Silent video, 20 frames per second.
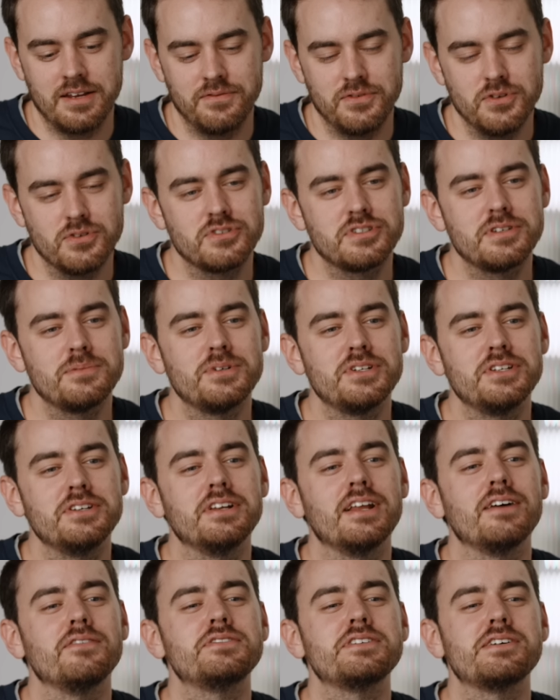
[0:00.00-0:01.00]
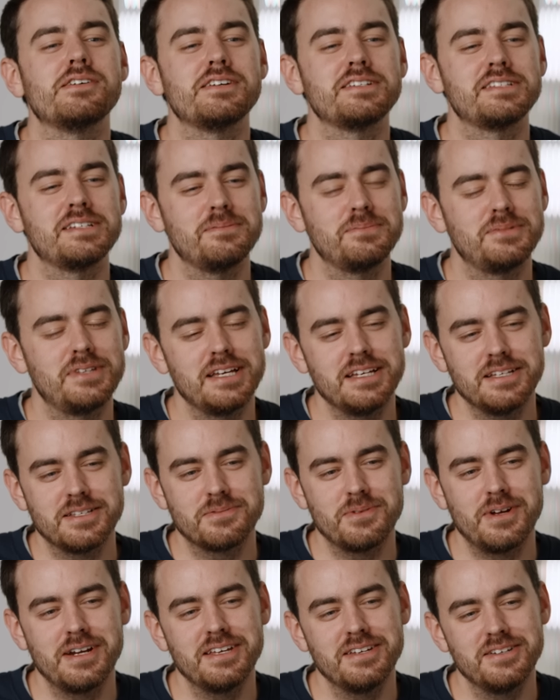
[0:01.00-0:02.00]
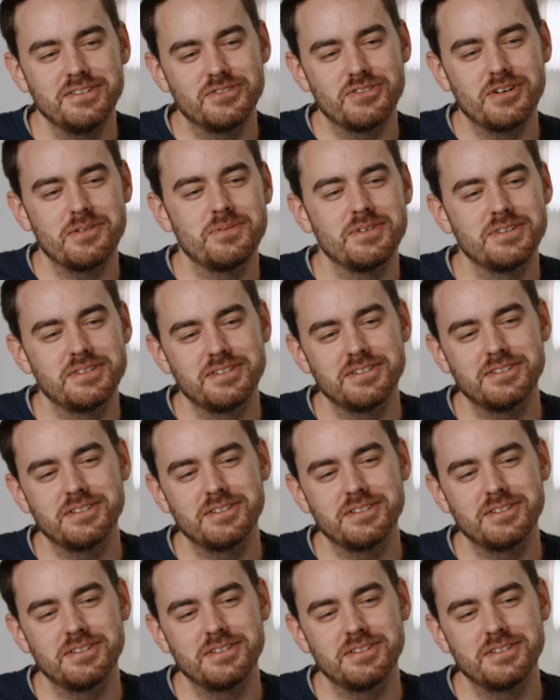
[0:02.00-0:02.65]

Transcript: if you're someone who loves OS updates, why don't you drop us a